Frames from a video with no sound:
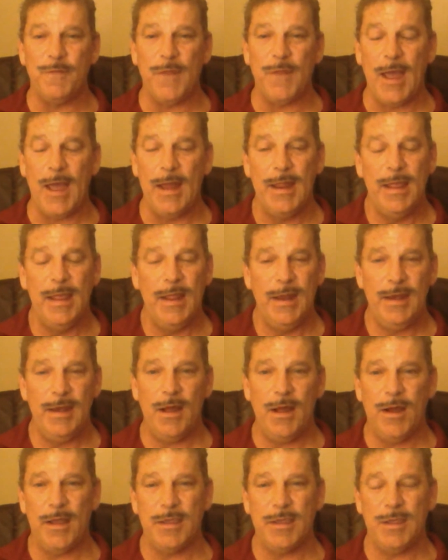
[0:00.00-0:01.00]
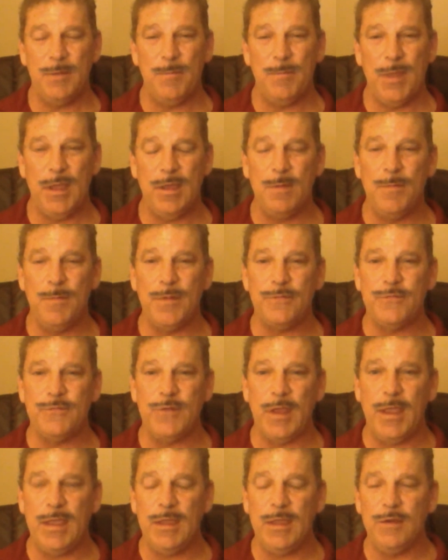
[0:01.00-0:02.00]
at that. Now, I could make a
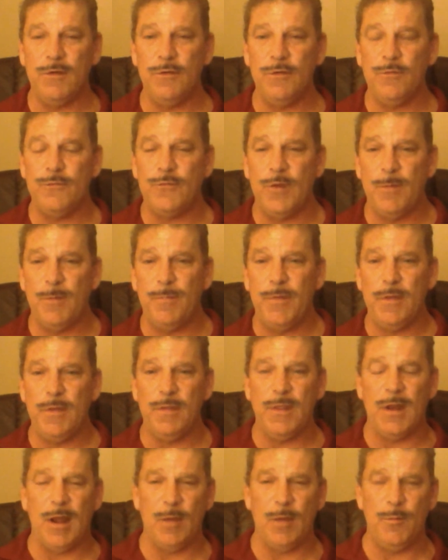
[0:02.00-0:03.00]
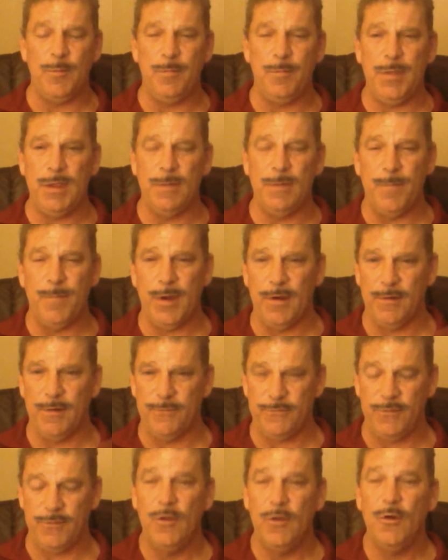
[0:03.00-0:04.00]
mistake and do something that I would be
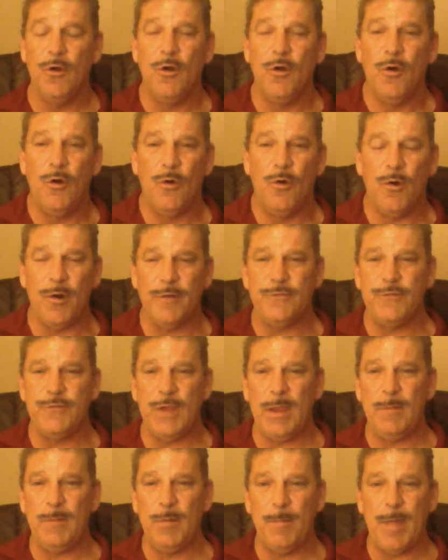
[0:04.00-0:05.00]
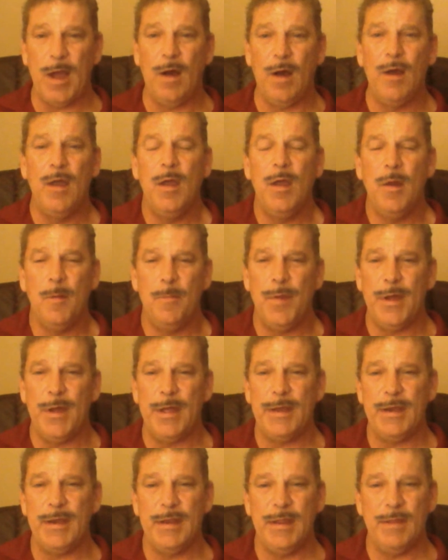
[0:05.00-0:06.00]
embarrassed or ashamed about,
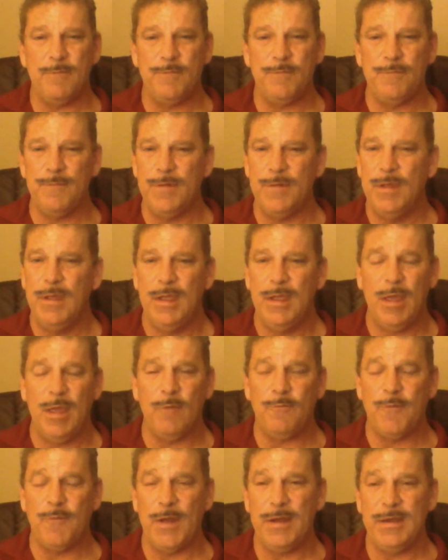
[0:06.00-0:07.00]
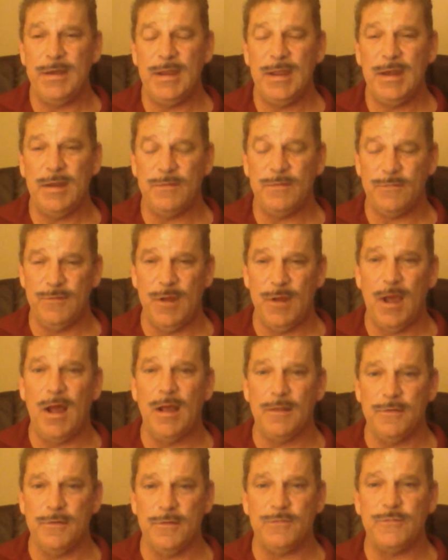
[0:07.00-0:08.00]
but if I did, it's
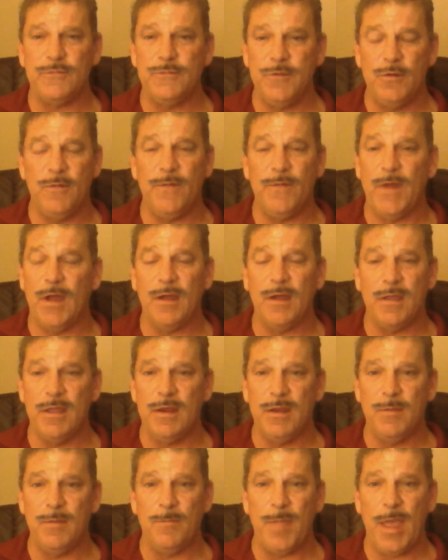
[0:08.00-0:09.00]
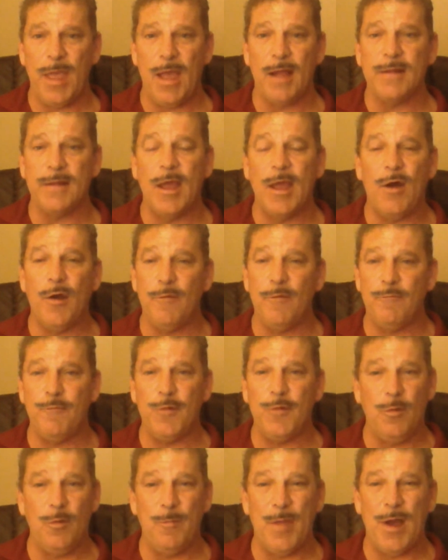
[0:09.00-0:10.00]
still not going to impact how I
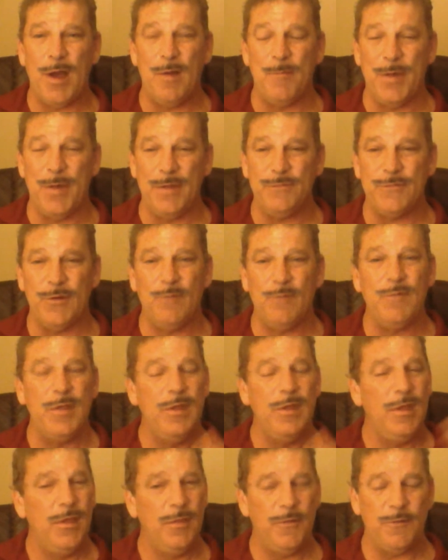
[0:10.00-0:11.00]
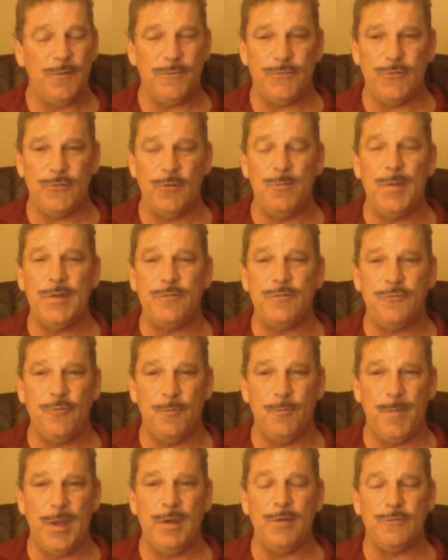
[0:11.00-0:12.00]
feel about myself. There's so much
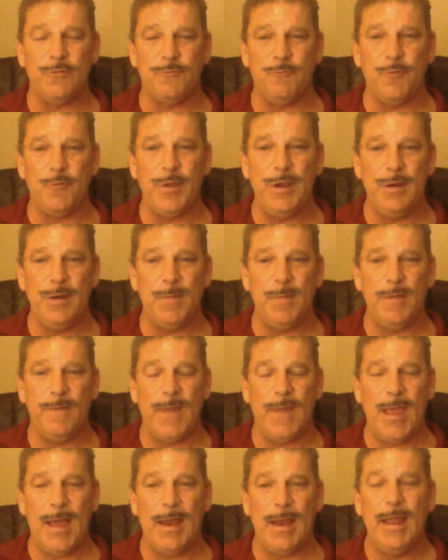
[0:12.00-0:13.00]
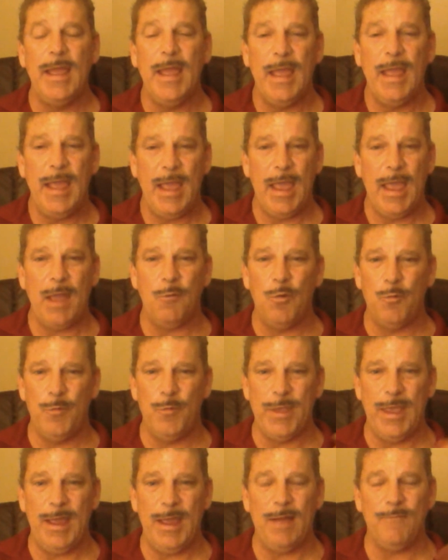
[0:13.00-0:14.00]
tremendous freedom in that, and when
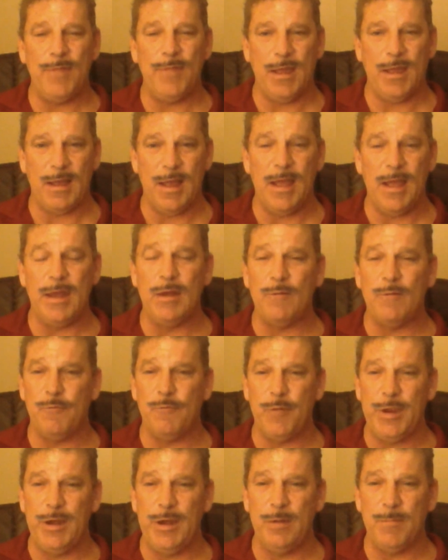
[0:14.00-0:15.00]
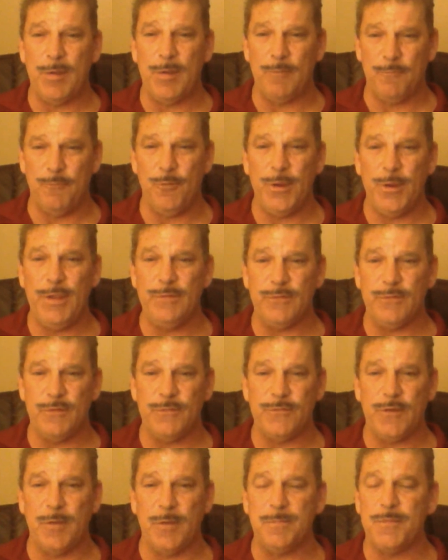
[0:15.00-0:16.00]
we have that kind of freedom, it frees
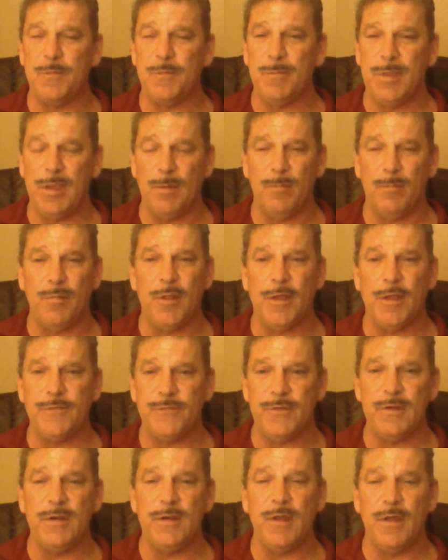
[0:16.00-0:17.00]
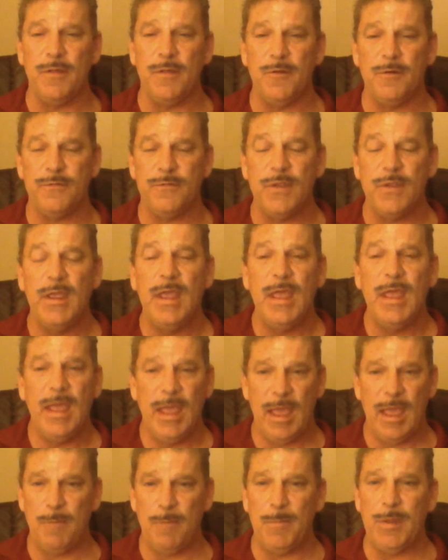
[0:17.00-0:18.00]
us up to be a blessing to others
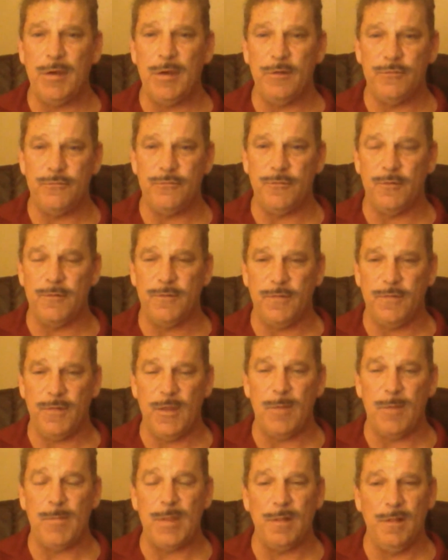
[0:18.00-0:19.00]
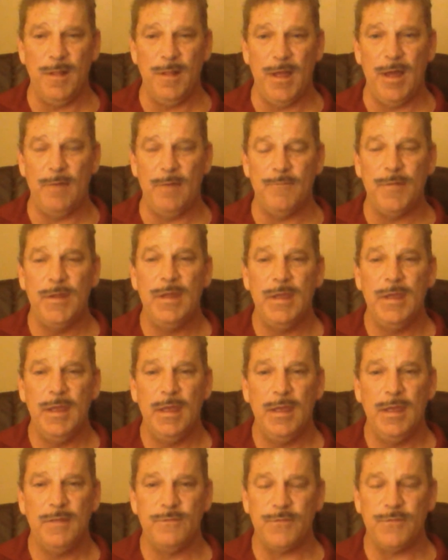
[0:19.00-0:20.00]
and minister to them in love.
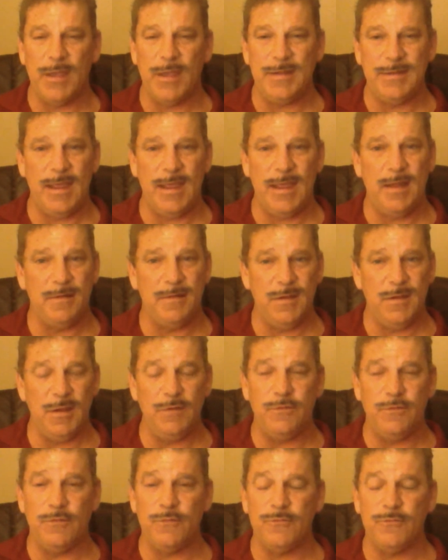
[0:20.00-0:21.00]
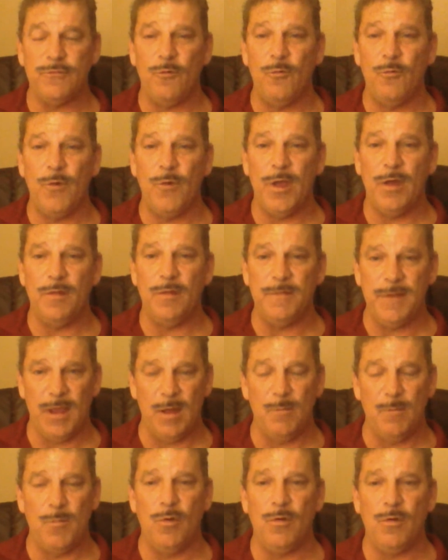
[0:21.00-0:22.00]
It's like Dan teaches so well,
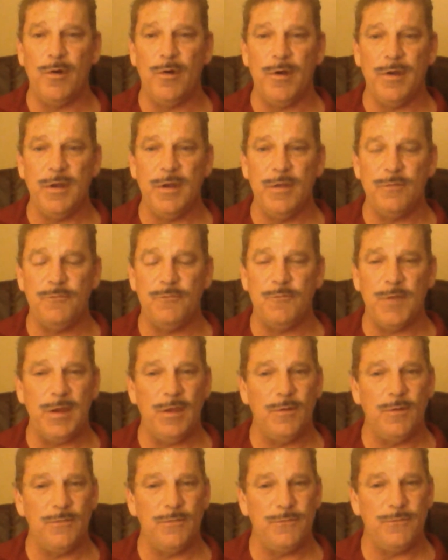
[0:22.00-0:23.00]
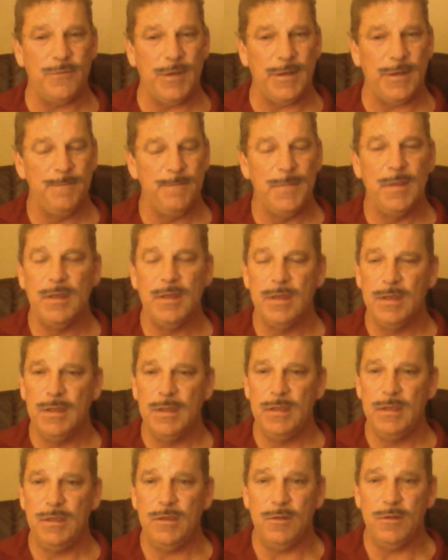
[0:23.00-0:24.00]
Dan Moeller, in his videos, that,
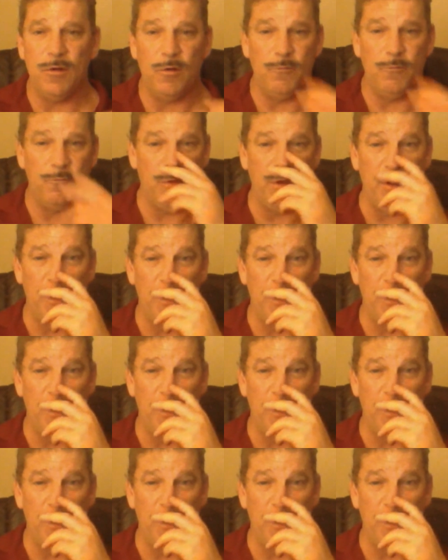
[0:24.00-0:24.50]
you know,